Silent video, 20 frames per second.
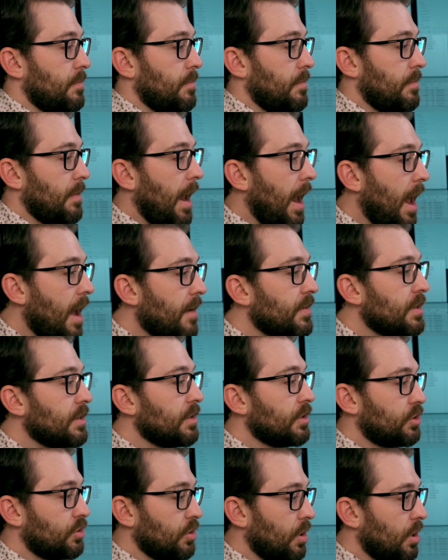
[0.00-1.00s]
having
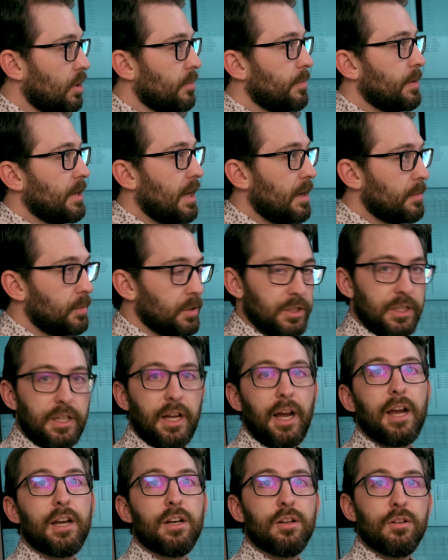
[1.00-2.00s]
the song be able to
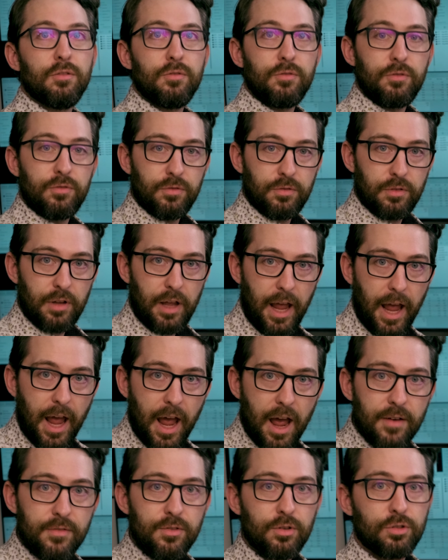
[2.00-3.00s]
kind of
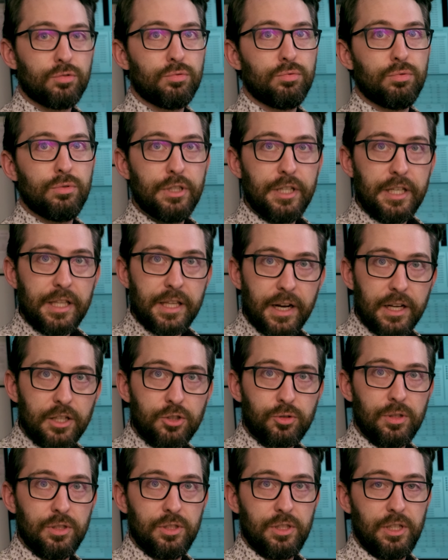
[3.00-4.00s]
have those really nice
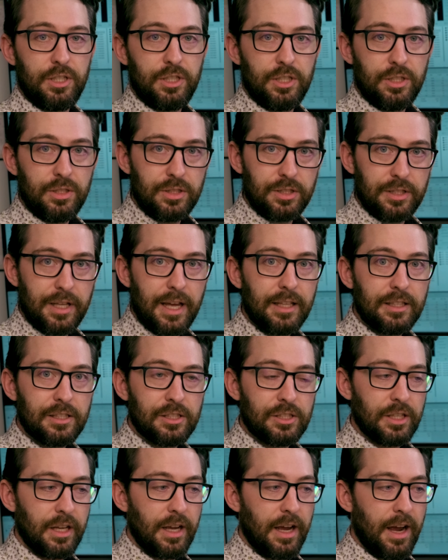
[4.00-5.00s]
transitions,
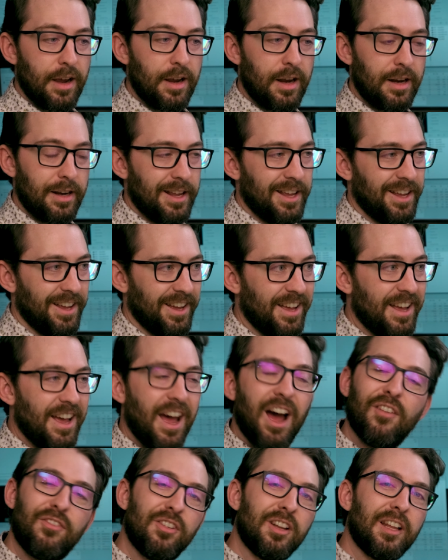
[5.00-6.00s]
I
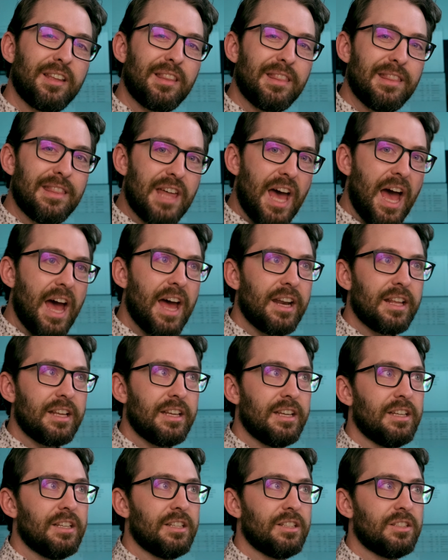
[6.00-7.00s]
feel like that
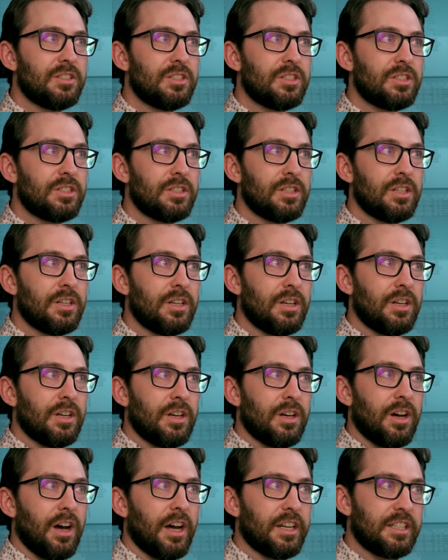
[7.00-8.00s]
is
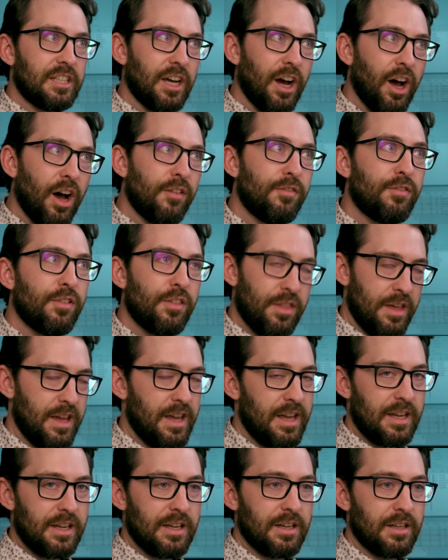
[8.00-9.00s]
a tough
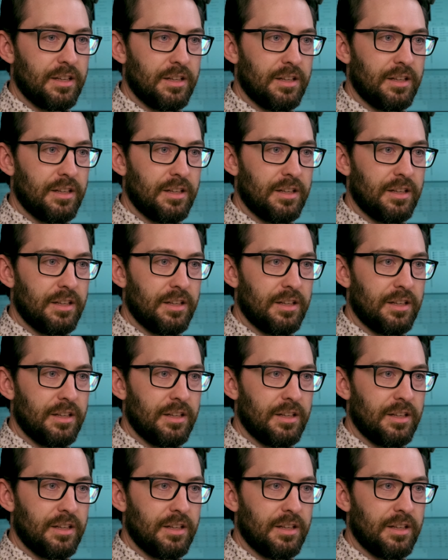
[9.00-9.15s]
thing,